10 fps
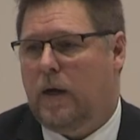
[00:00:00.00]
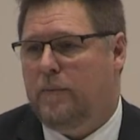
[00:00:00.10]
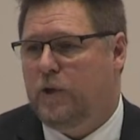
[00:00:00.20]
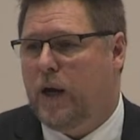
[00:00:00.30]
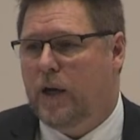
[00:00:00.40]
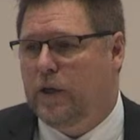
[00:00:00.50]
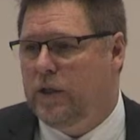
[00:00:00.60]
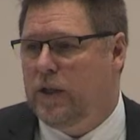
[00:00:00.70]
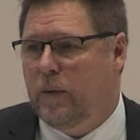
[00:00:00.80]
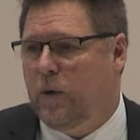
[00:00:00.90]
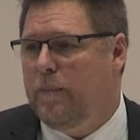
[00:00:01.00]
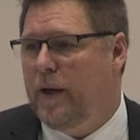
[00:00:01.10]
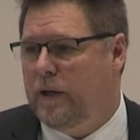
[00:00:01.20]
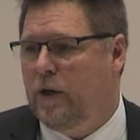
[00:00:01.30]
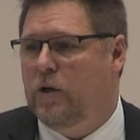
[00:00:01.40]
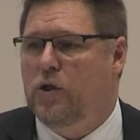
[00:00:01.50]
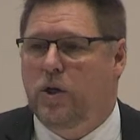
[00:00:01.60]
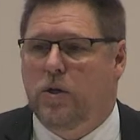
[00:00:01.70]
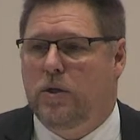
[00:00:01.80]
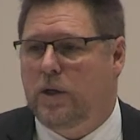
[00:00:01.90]
challenges that were impacting our
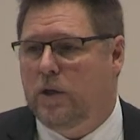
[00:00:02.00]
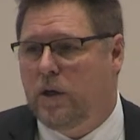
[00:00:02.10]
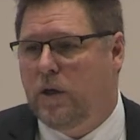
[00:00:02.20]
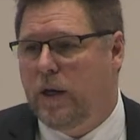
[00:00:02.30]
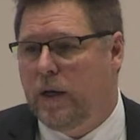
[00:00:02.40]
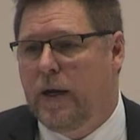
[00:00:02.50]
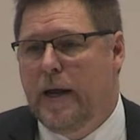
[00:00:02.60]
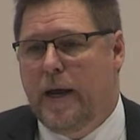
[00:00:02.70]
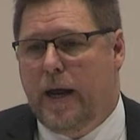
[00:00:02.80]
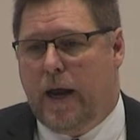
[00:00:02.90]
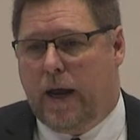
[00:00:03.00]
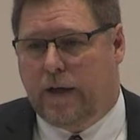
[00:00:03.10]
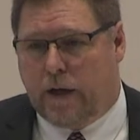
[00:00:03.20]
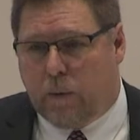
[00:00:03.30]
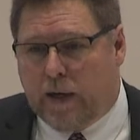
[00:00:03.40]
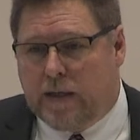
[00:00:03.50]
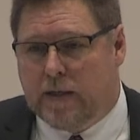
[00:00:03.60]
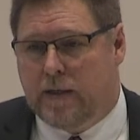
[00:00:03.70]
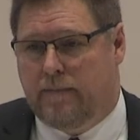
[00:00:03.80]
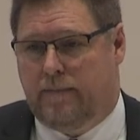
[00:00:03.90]
students, including
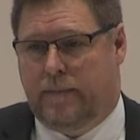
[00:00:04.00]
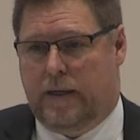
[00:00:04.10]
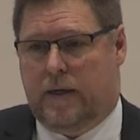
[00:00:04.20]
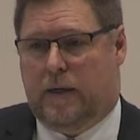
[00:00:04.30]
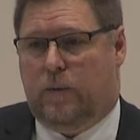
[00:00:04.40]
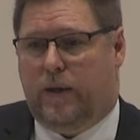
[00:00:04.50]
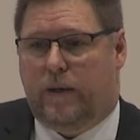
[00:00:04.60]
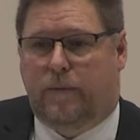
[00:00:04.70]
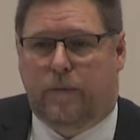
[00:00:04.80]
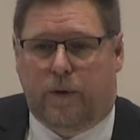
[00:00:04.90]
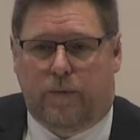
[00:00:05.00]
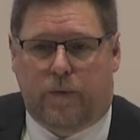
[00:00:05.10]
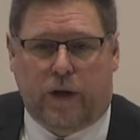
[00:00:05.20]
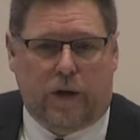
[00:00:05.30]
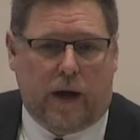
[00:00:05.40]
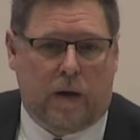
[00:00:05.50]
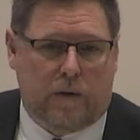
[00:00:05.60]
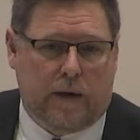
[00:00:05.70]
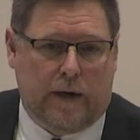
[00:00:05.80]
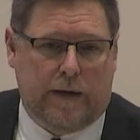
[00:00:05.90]
anti-racism. We figured
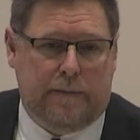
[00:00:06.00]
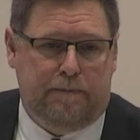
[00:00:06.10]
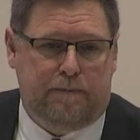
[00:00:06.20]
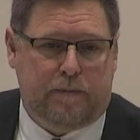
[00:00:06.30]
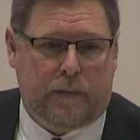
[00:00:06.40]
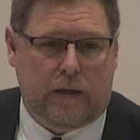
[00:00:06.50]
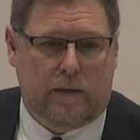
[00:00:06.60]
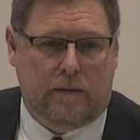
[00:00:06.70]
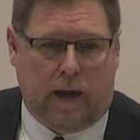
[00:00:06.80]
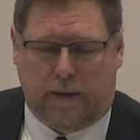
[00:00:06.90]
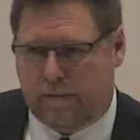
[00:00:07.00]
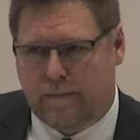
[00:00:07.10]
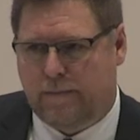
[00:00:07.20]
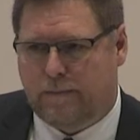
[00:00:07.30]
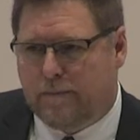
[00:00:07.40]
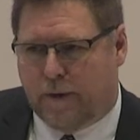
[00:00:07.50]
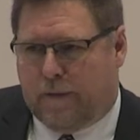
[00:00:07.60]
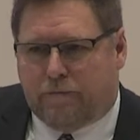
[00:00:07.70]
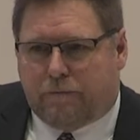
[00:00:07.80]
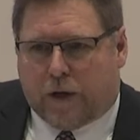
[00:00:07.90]
out, we
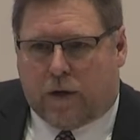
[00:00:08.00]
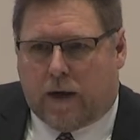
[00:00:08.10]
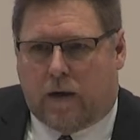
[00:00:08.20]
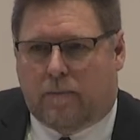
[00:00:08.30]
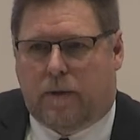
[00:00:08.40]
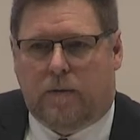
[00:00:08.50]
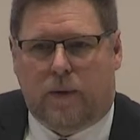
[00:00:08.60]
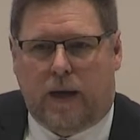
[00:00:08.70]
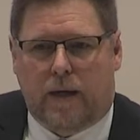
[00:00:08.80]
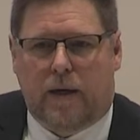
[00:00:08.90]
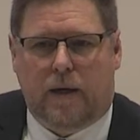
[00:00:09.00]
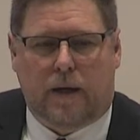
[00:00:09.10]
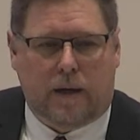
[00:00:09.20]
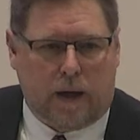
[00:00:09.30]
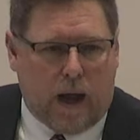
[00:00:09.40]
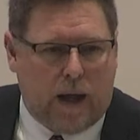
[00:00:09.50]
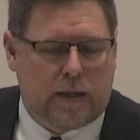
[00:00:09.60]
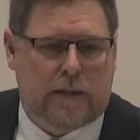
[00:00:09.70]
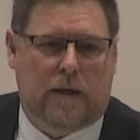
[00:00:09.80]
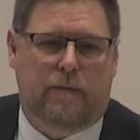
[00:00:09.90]
didn't figure it out, but we had
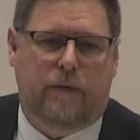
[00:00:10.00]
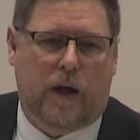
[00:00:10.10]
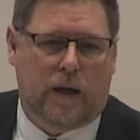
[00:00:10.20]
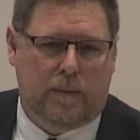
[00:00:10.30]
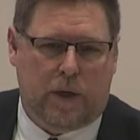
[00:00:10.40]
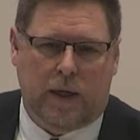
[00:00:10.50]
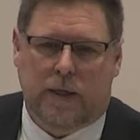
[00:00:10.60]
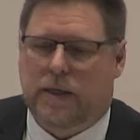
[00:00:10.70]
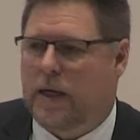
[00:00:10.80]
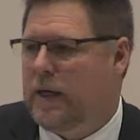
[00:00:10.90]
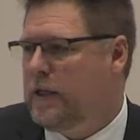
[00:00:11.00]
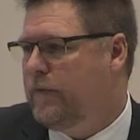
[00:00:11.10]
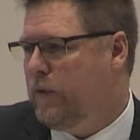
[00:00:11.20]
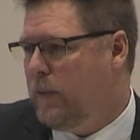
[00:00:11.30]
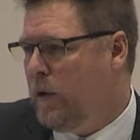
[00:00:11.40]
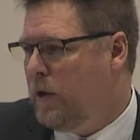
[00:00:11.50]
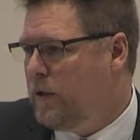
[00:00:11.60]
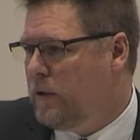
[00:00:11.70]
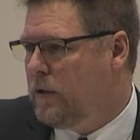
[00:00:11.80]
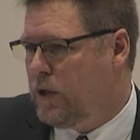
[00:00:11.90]
lots of valuable insights from our
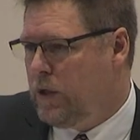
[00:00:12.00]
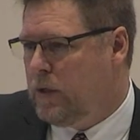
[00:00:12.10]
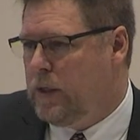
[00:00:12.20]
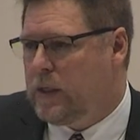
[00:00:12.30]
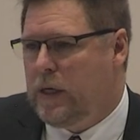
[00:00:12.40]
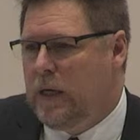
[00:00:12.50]
students